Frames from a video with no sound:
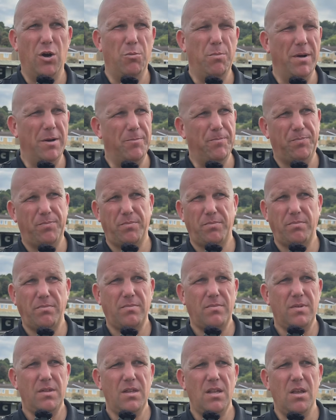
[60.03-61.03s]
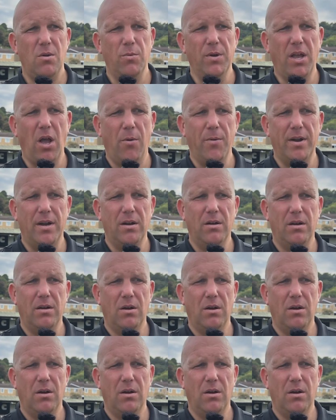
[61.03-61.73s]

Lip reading: but we go in at